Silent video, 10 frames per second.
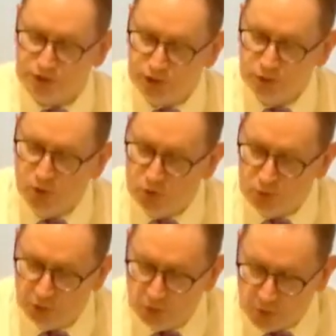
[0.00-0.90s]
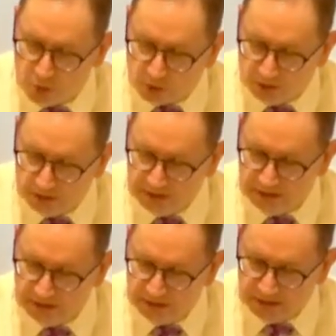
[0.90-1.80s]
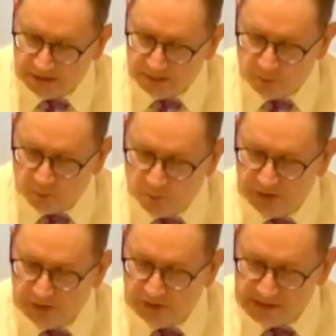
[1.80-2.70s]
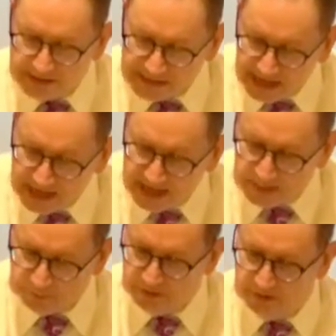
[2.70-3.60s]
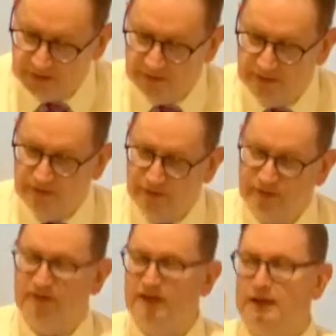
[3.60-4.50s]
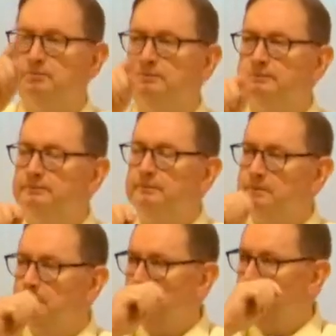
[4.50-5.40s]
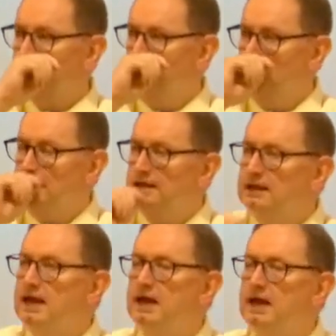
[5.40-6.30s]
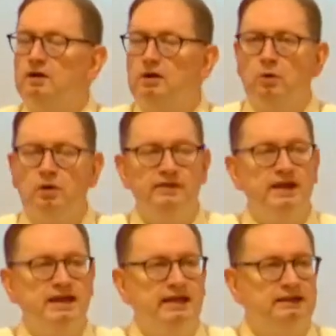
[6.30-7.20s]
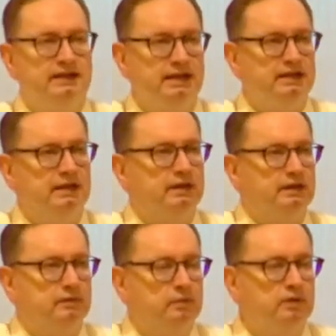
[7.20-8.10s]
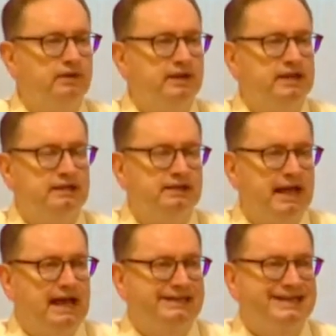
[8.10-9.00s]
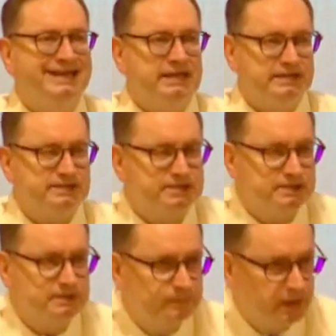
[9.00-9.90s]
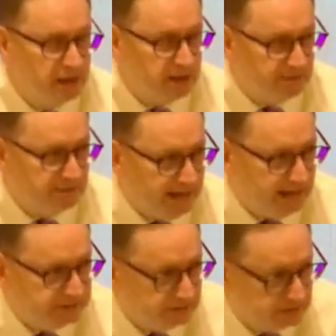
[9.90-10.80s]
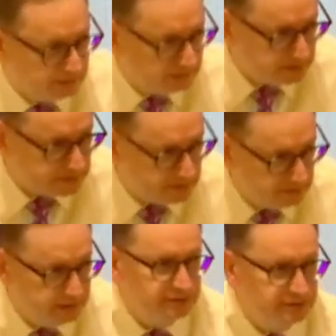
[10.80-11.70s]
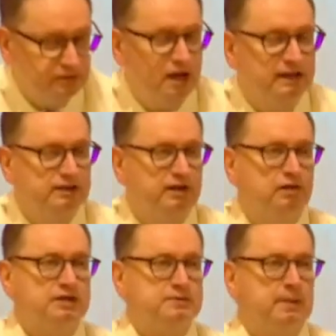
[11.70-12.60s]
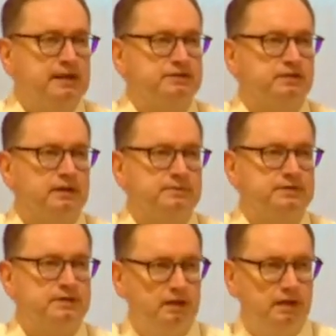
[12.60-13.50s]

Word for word: You, O Lord, will keep them. Now, where do they get the uh, where do they get the ideas that these are not in the earliest manuscripts?